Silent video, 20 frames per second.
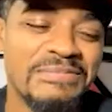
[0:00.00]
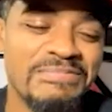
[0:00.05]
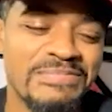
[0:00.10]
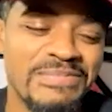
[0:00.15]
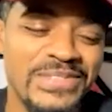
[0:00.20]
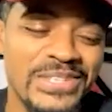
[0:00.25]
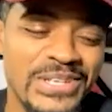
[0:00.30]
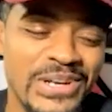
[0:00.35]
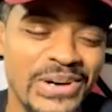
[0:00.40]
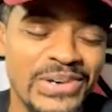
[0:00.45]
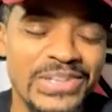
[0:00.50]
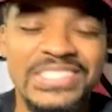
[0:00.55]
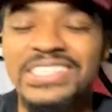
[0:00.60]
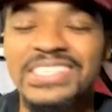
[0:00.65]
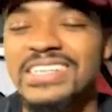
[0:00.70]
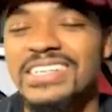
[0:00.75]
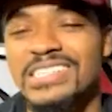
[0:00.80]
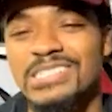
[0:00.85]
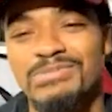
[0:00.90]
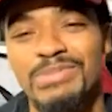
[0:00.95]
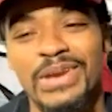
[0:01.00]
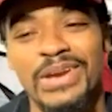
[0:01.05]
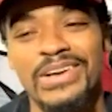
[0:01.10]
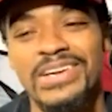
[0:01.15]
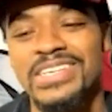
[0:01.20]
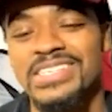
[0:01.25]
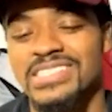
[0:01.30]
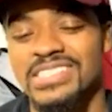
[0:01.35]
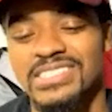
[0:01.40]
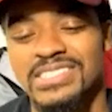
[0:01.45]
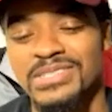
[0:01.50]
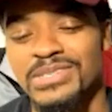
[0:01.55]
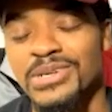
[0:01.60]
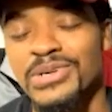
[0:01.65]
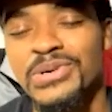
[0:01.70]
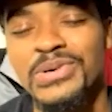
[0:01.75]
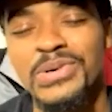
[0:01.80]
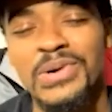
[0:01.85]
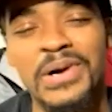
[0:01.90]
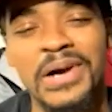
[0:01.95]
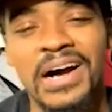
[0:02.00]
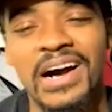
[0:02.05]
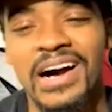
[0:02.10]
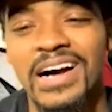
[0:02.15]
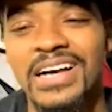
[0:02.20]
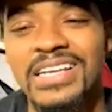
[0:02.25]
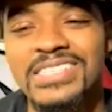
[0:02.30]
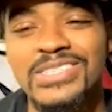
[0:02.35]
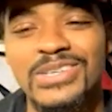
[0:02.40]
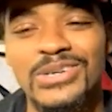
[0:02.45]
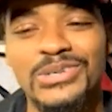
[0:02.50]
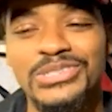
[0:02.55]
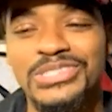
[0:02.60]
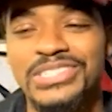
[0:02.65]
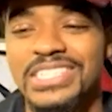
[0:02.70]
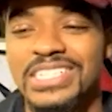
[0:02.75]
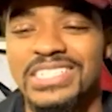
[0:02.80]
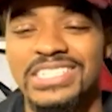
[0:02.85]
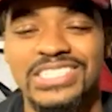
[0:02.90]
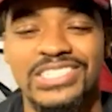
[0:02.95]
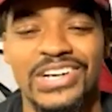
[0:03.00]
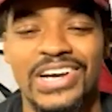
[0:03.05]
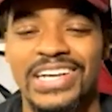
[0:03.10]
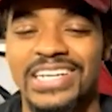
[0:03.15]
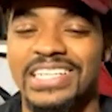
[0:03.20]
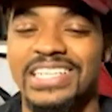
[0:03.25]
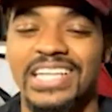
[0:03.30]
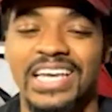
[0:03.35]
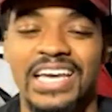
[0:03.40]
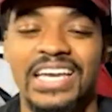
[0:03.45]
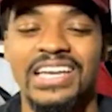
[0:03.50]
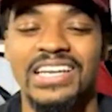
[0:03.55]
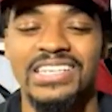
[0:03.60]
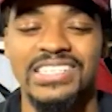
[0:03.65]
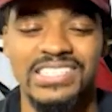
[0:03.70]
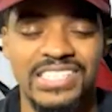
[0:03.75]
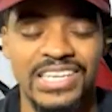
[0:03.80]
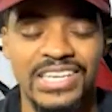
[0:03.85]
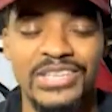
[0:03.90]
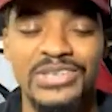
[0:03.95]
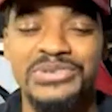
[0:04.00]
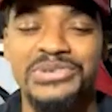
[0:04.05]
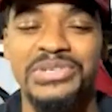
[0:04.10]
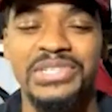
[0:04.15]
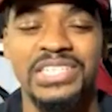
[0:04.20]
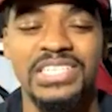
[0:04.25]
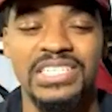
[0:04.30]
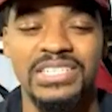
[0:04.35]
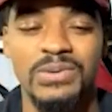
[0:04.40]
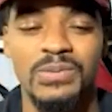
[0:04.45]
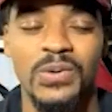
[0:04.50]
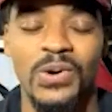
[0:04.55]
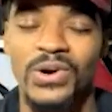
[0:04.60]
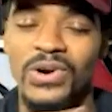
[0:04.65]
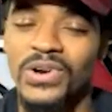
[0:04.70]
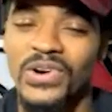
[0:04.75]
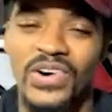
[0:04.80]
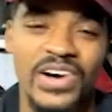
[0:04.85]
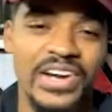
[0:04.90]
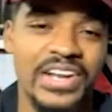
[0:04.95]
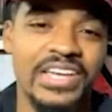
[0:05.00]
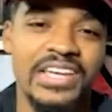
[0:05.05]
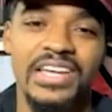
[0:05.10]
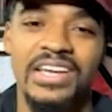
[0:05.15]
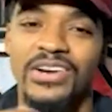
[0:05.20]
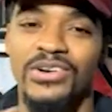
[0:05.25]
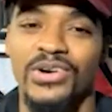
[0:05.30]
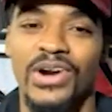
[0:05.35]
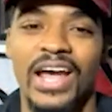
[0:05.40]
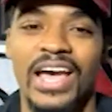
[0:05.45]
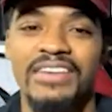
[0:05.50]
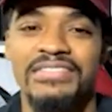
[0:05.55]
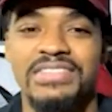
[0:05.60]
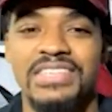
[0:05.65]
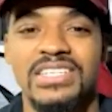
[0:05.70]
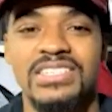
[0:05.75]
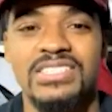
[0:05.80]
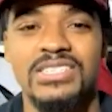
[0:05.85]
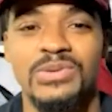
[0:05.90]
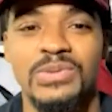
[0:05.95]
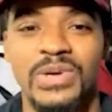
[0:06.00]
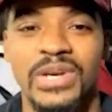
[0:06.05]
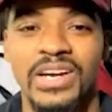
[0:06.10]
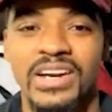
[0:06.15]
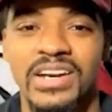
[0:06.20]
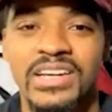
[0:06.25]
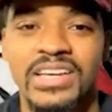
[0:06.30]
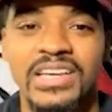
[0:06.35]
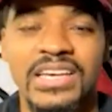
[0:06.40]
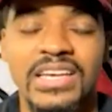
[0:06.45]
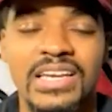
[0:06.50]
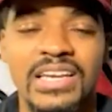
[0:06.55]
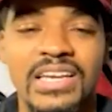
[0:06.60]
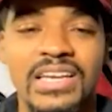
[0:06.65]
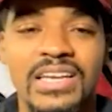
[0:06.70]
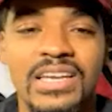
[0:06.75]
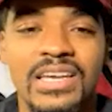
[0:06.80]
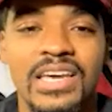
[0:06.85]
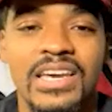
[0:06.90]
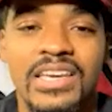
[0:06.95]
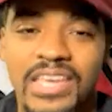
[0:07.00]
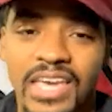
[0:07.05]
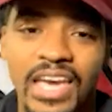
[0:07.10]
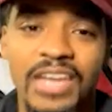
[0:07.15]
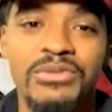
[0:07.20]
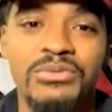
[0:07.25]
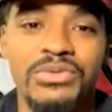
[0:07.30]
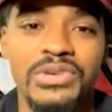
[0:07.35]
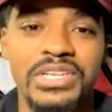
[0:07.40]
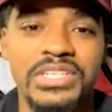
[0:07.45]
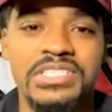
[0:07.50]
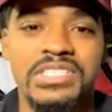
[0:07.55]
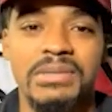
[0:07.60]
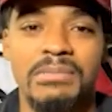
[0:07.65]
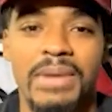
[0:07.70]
you know, it's an experience, it's new. So it's just trying to like continually work on it and craft it to where it can reach the